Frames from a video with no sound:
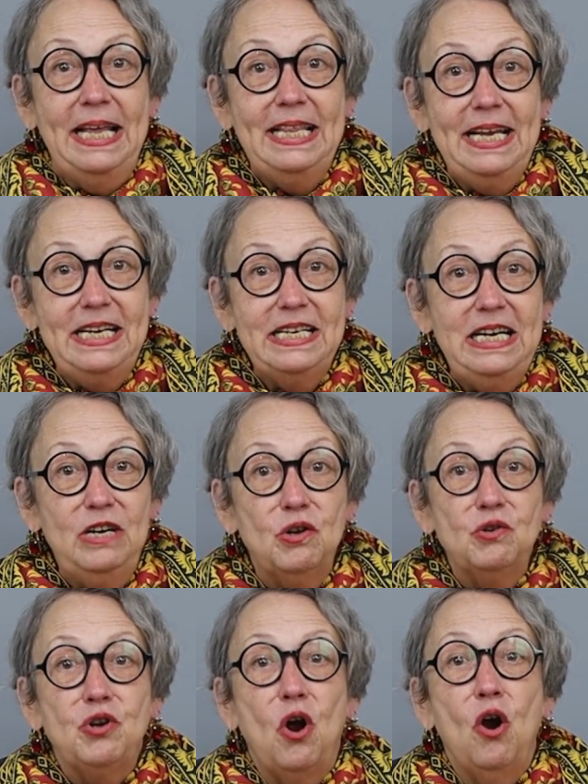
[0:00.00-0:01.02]
These
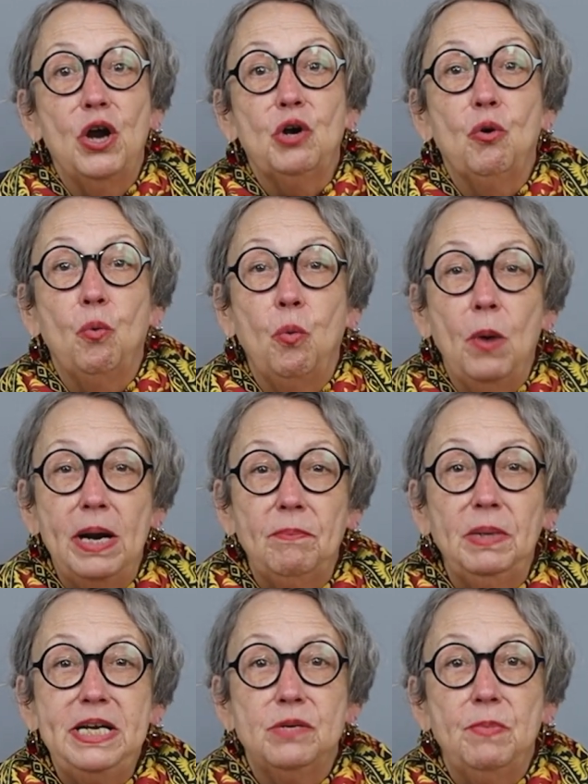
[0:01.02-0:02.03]
needles are
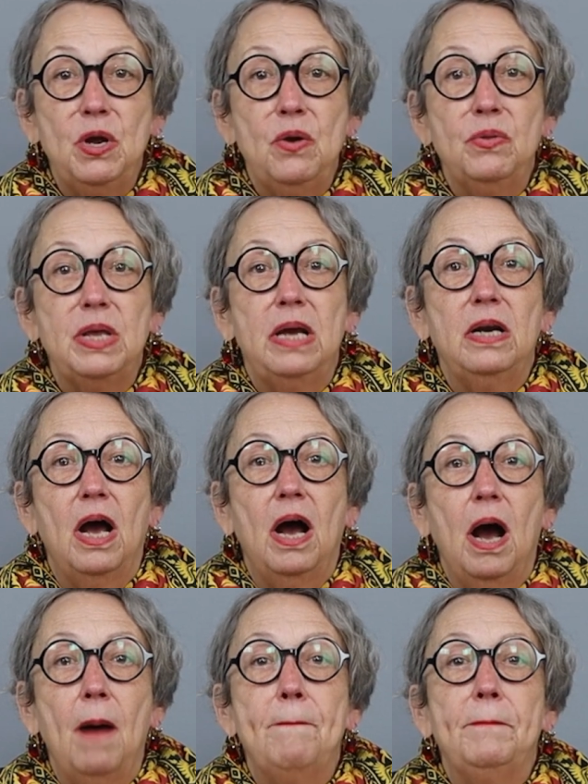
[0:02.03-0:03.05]
incredibly smooth and
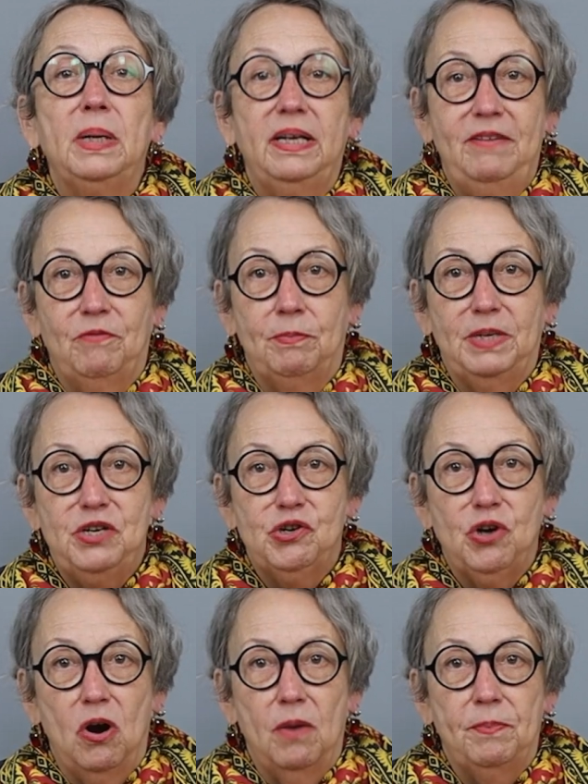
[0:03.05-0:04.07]
unbelievably
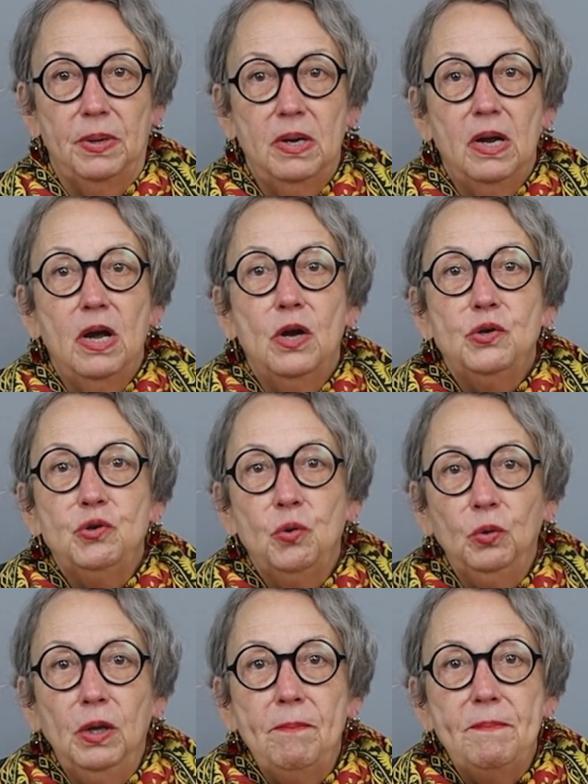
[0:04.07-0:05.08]
sharp.
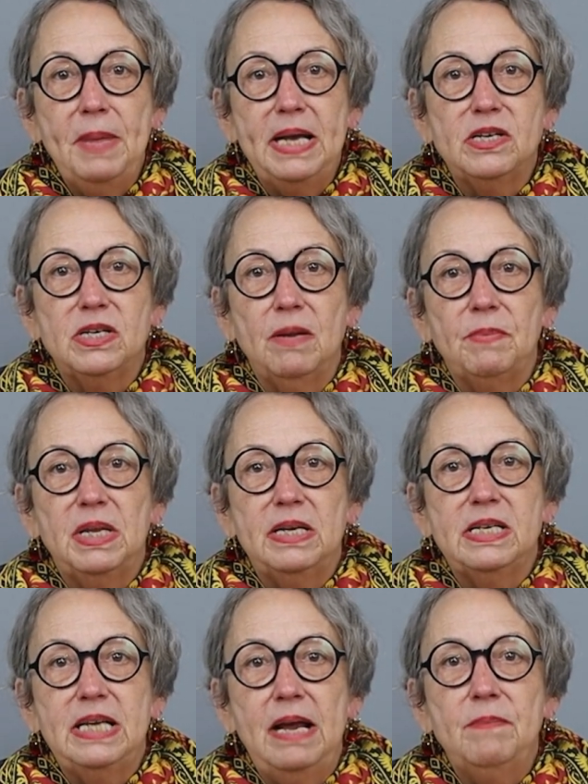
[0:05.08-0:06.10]
Tulip makes some of the
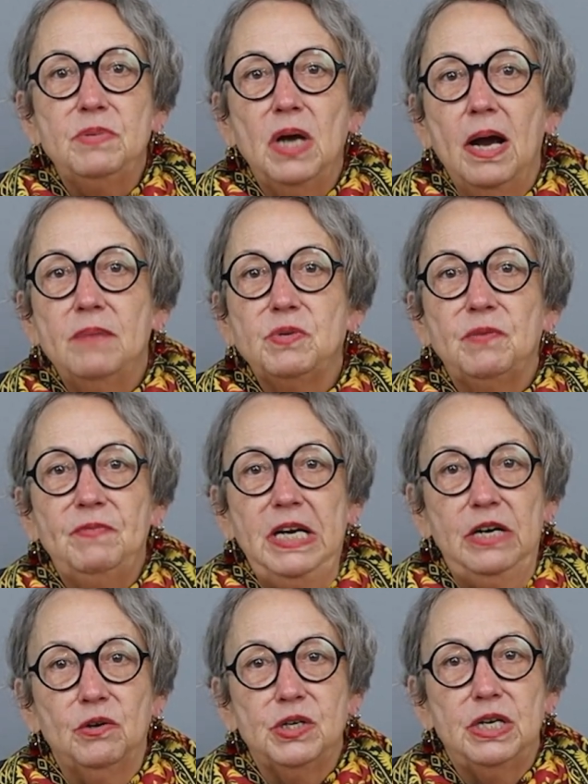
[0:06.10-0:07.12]
same types of
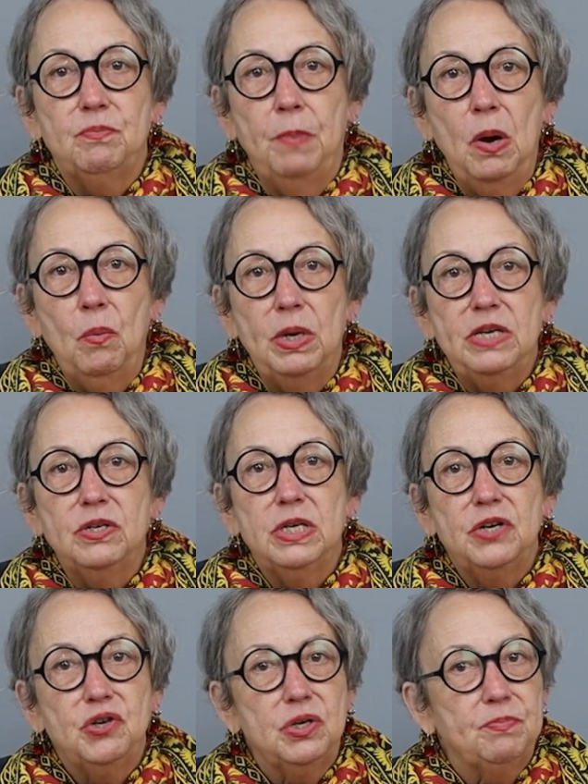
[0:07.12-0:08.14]
needles as Bowens,
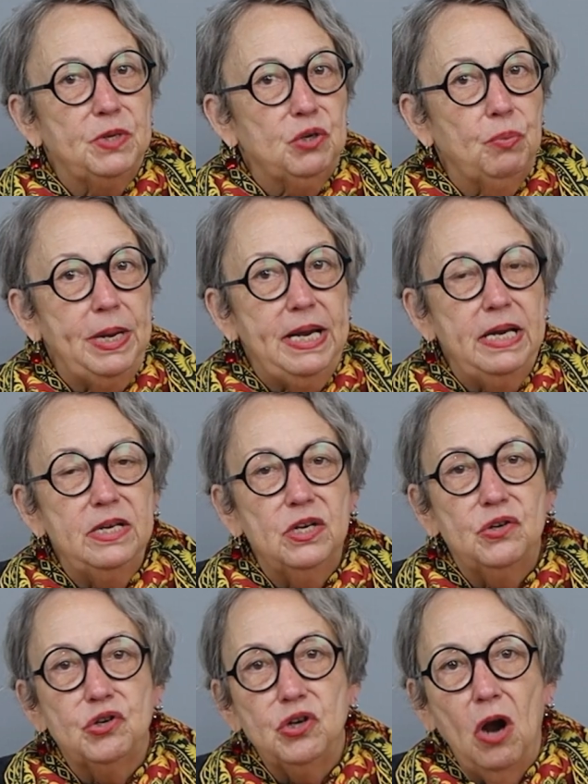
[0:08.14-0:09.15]
such as betweens
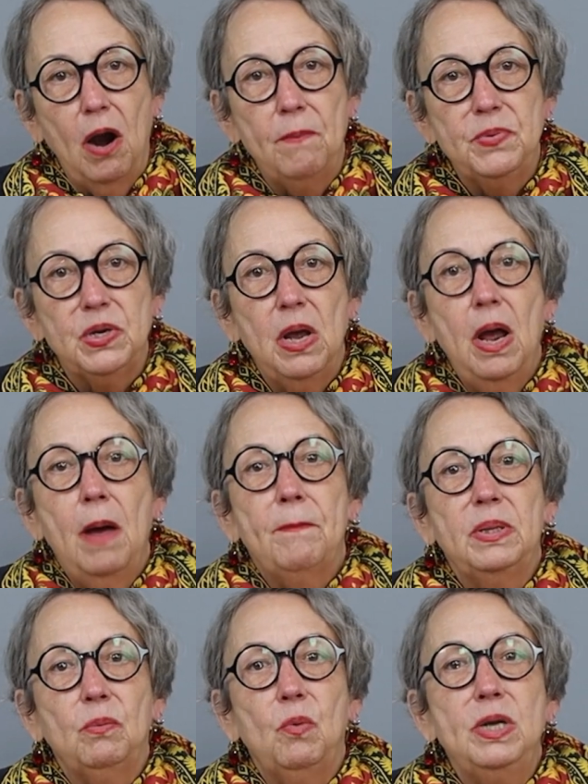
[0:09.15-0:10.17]
and sharps,
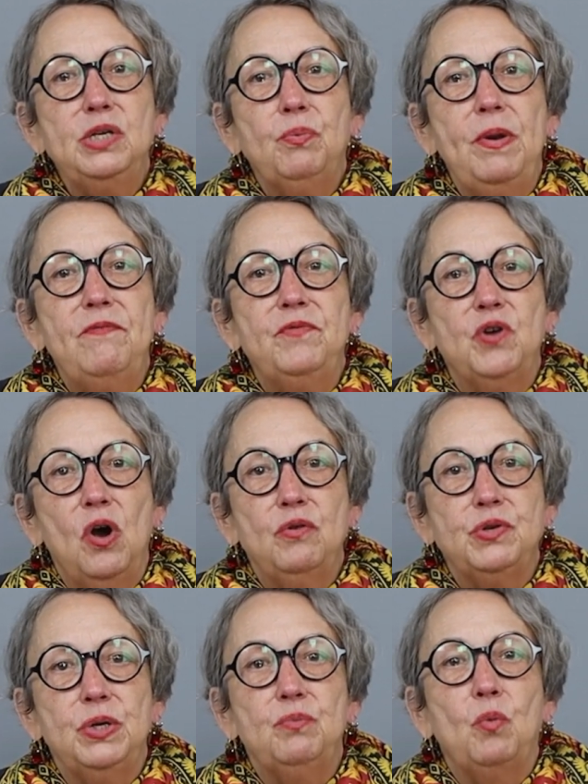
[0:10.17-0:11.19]
but the ones we've
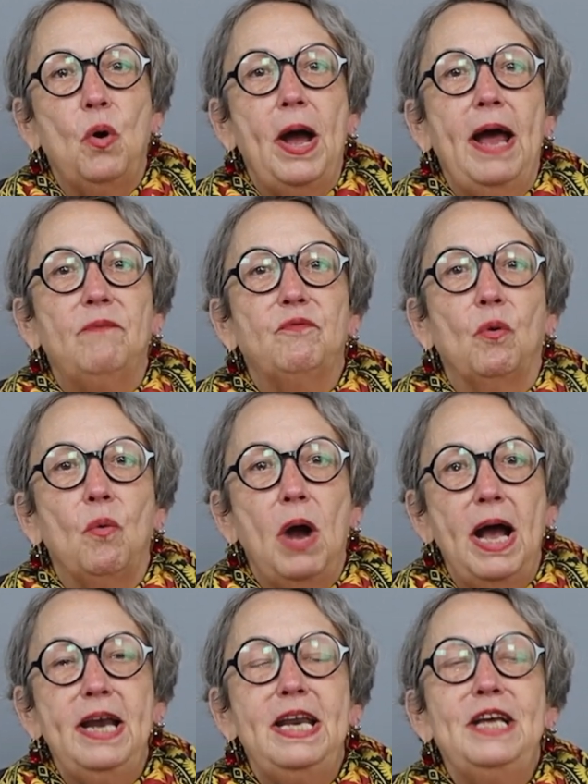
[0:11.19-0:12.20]
chosen will add
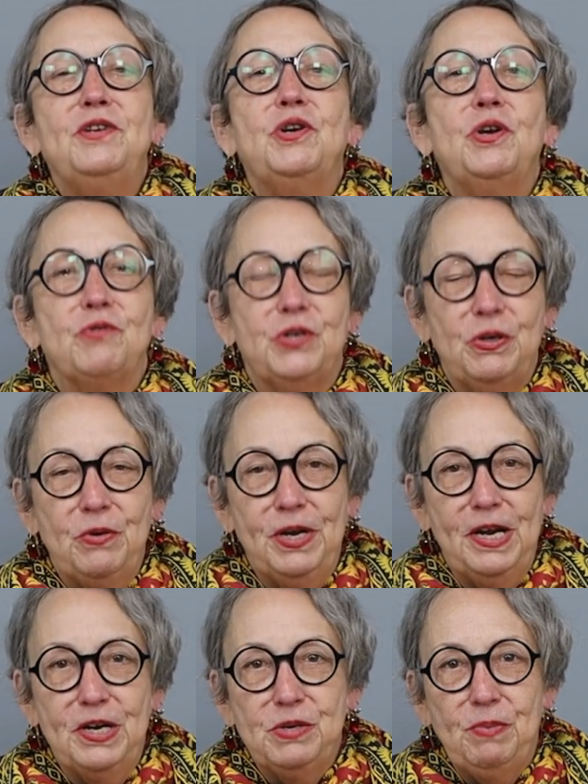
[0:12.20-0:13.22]
variety to your sewing
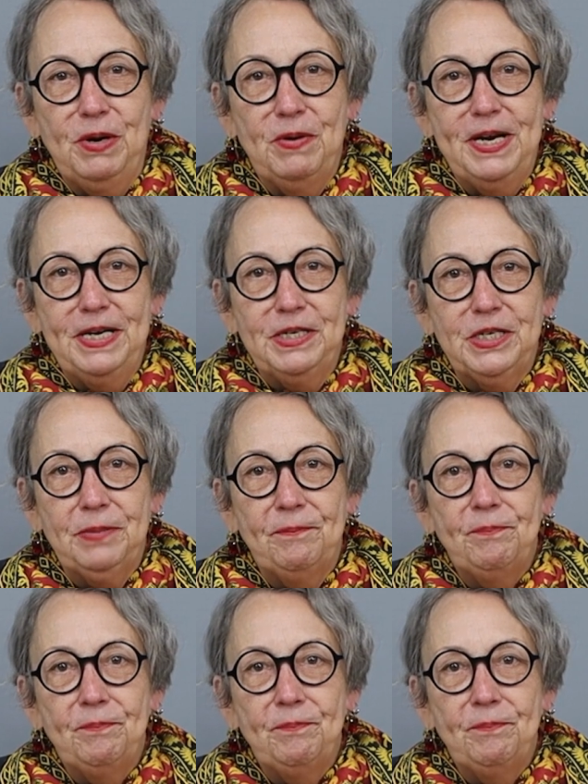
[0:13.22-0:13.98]
experience.